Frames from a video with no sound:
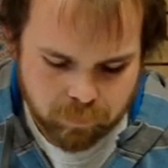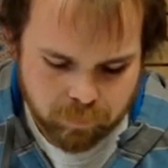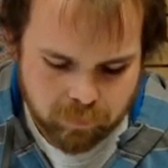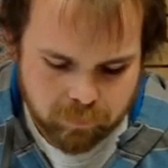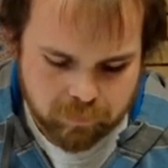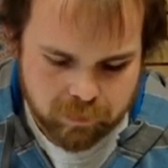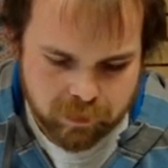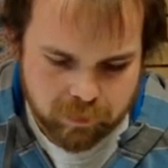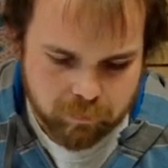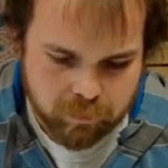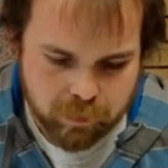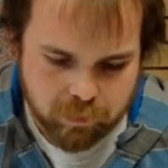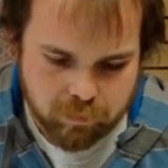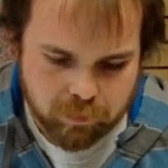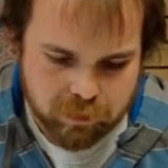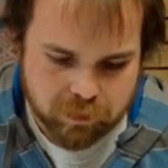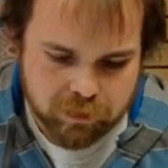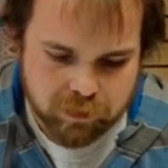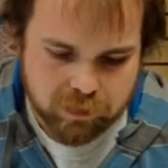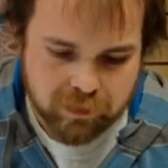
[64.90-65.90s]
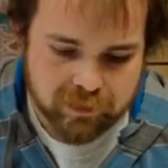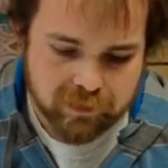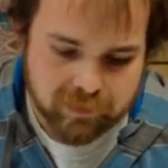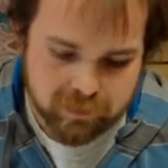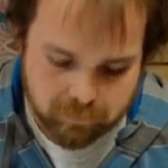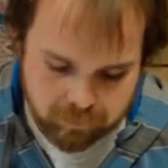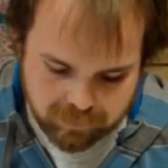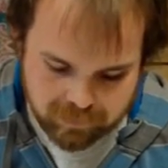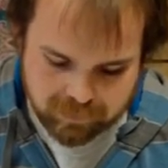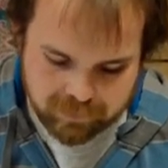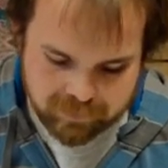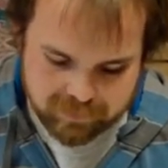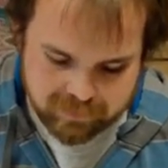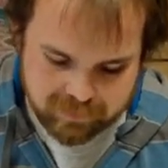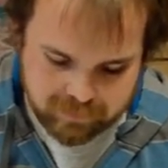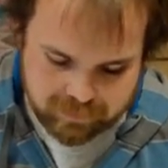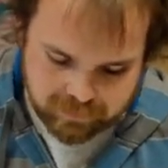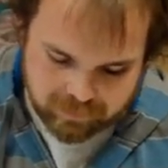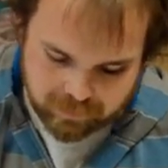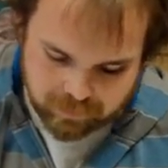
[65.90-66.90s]
normally we would just simply
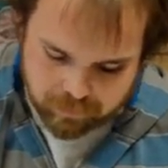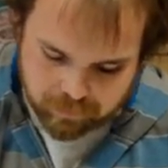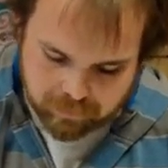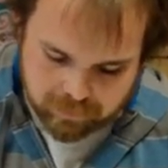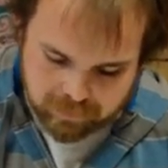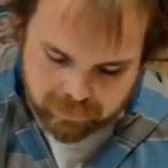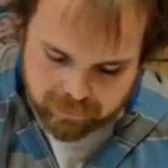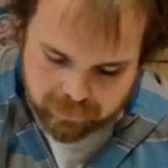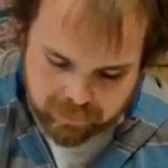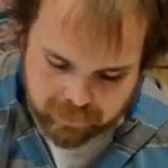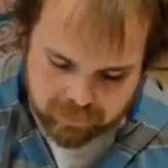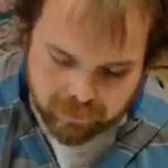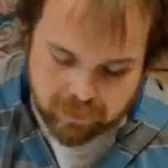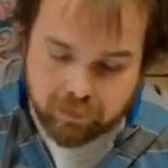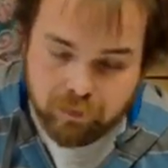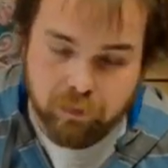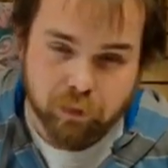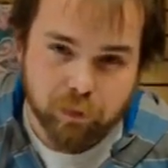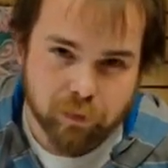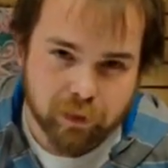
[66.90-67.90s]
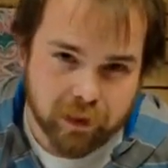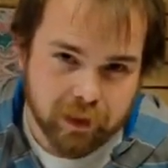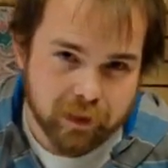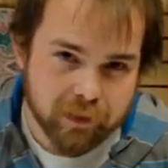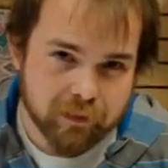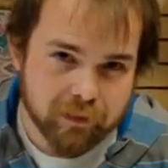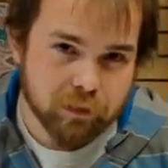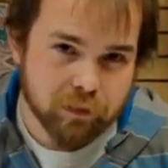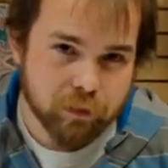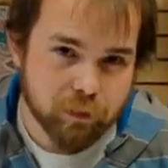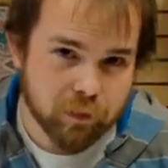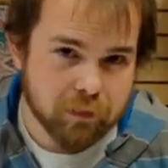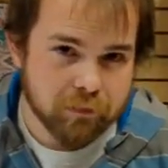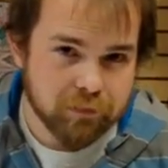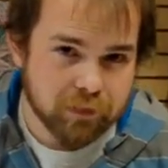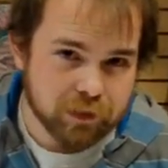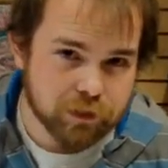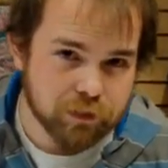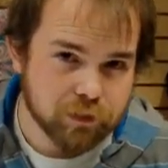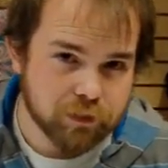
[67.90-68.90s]
sit down and create the
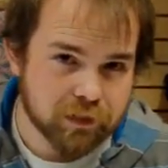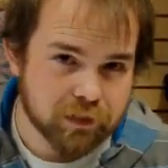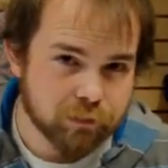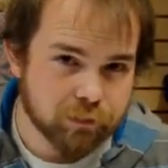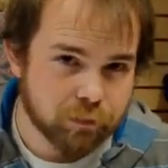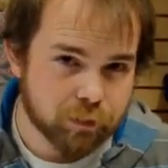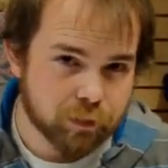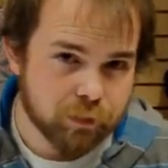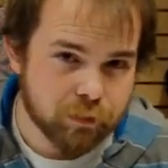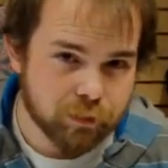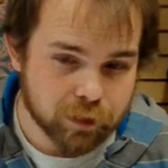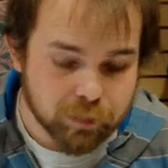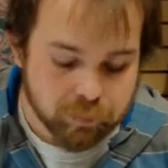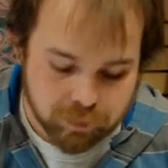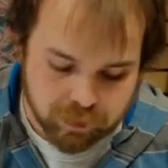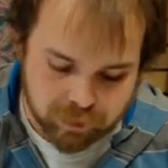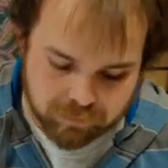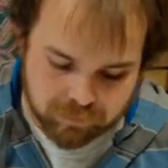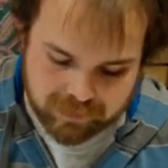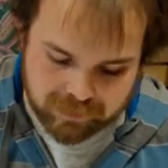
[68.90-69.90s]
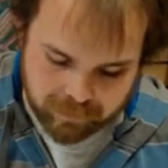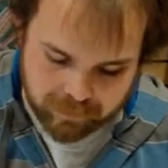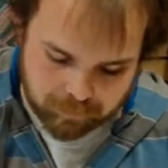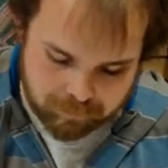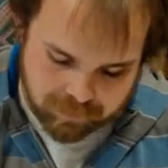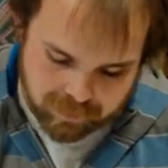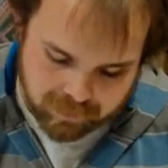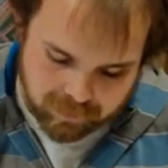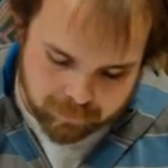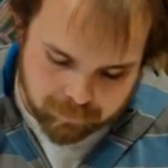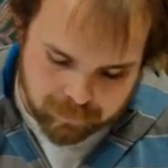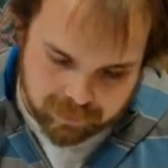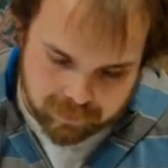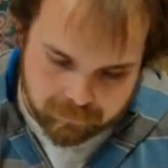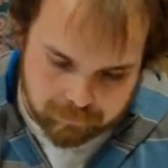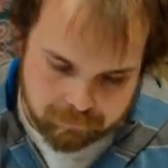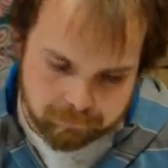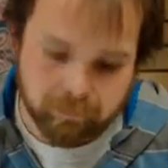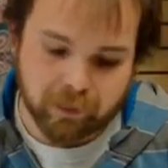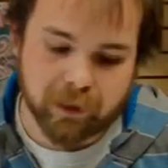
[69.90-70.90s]
12 sigils that we're going to be using and plug them
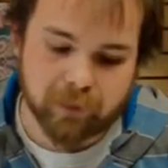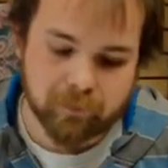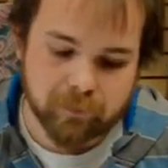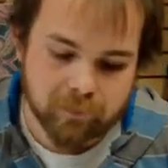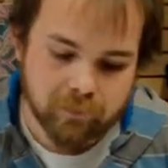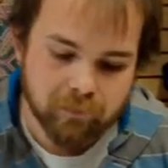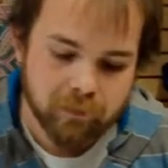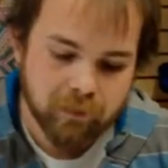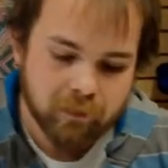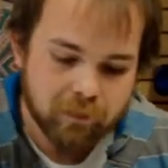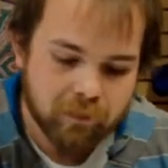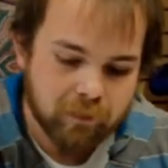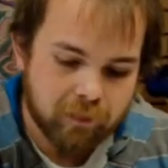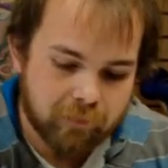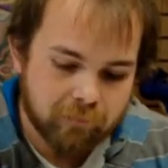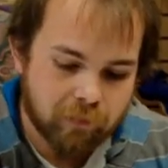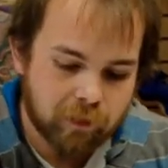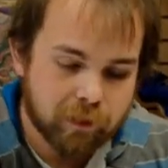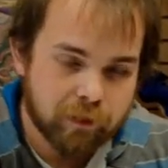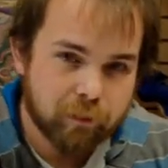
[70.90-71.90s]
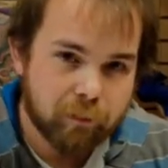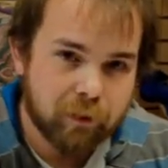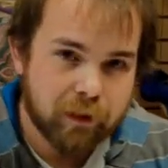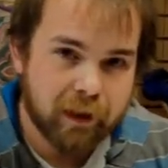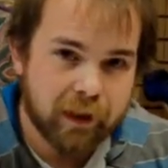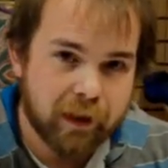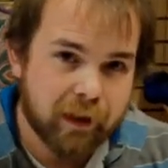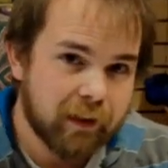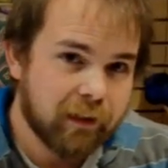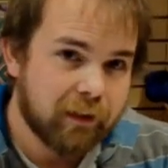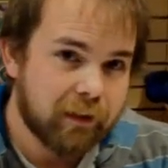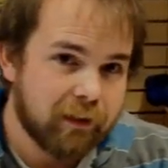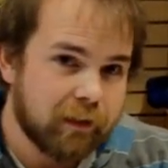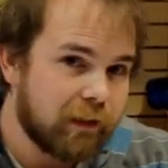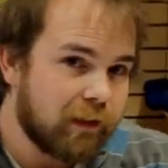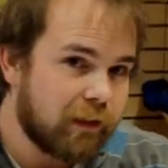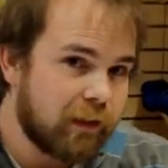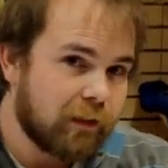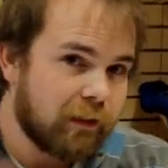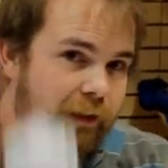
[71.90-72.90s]
in. But, I've already went ahead and
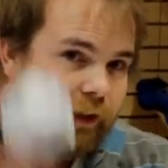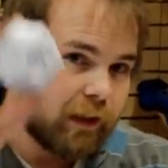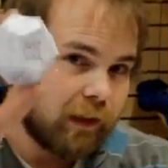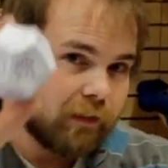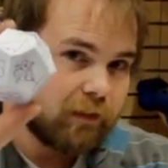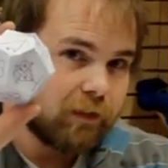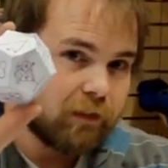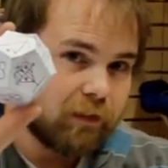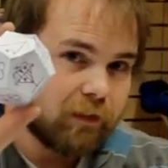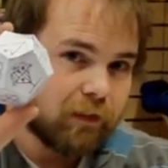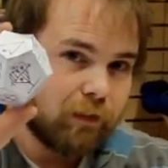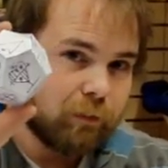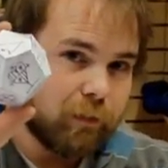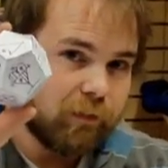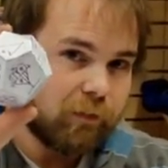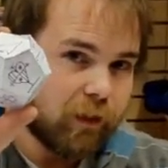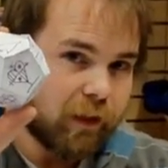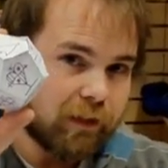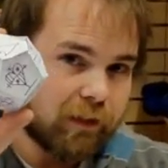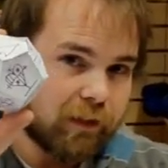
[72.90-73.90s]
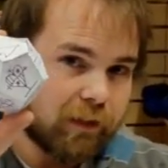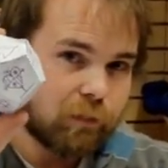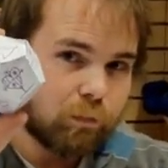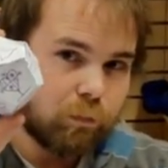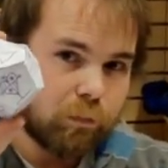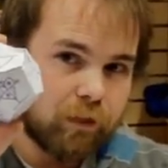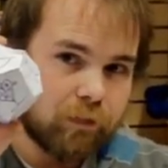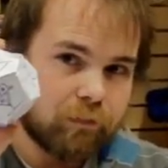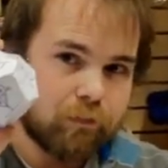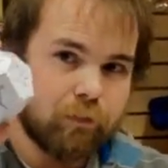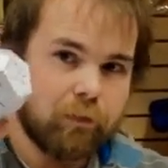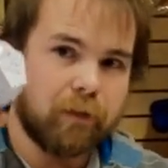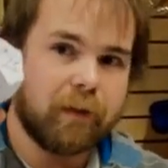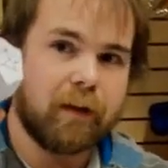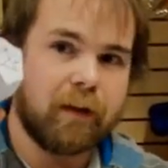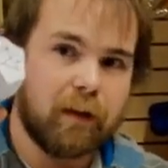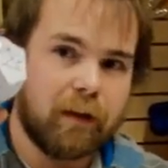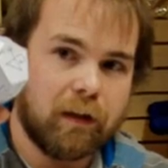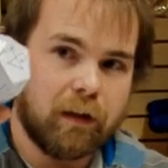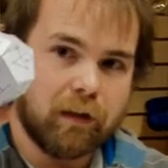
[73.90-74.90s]
done that. So we've got this wonderful
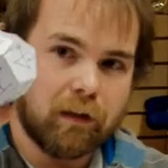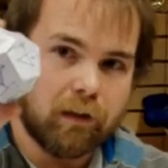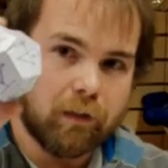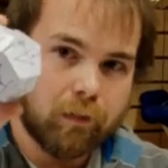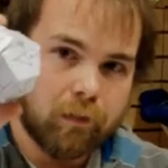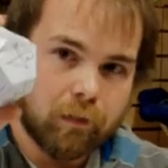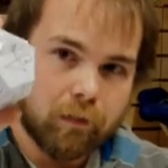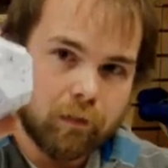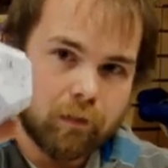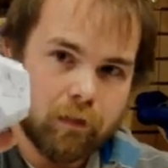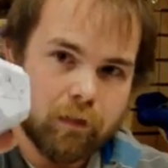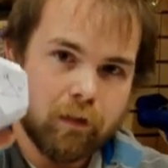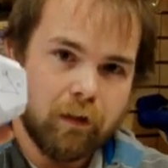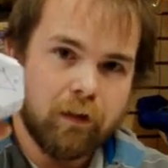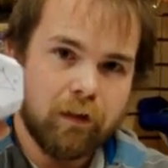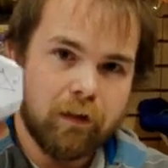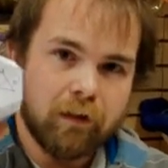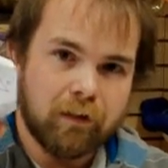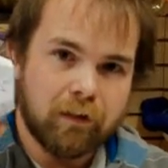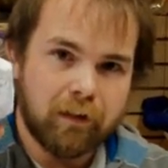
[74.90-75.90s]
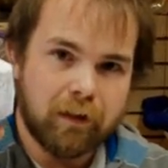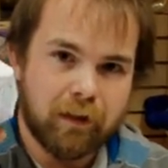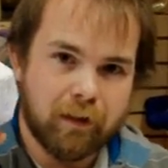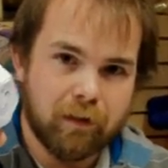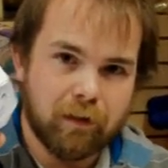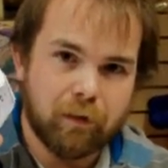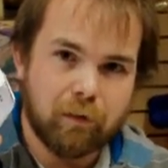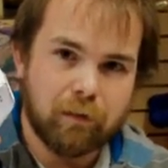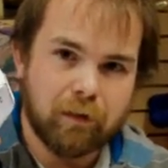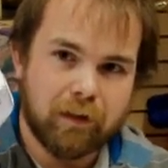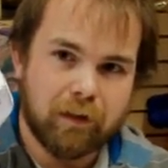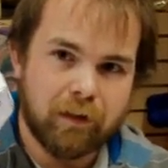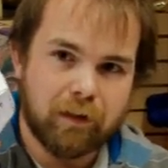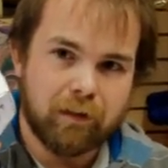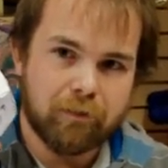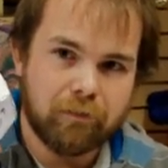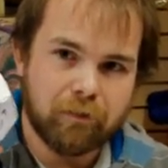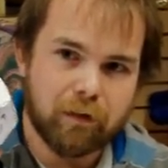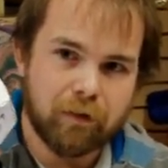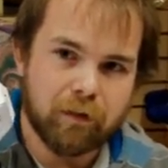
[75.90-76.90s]
thing here. Now,
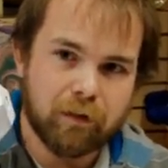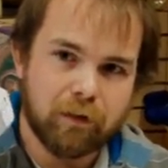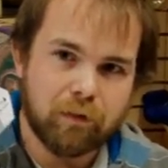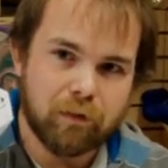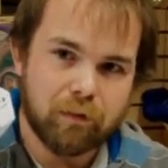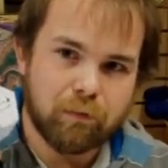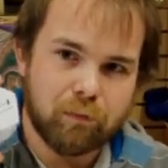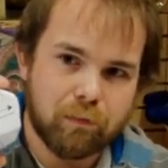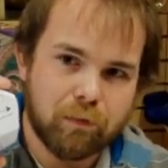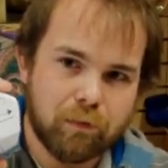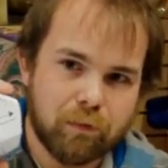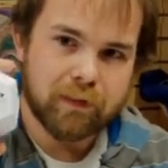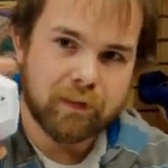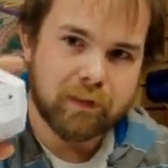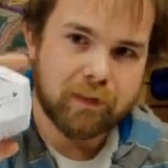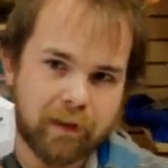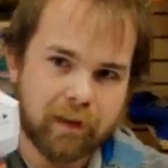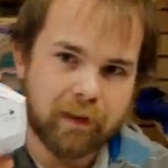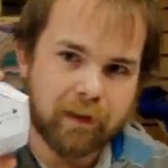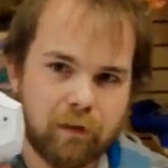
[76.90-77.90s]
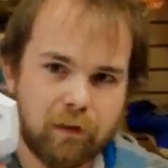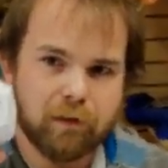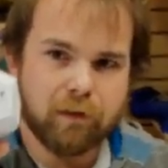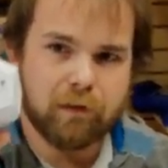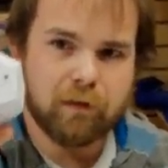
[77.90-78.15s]
if you want to take a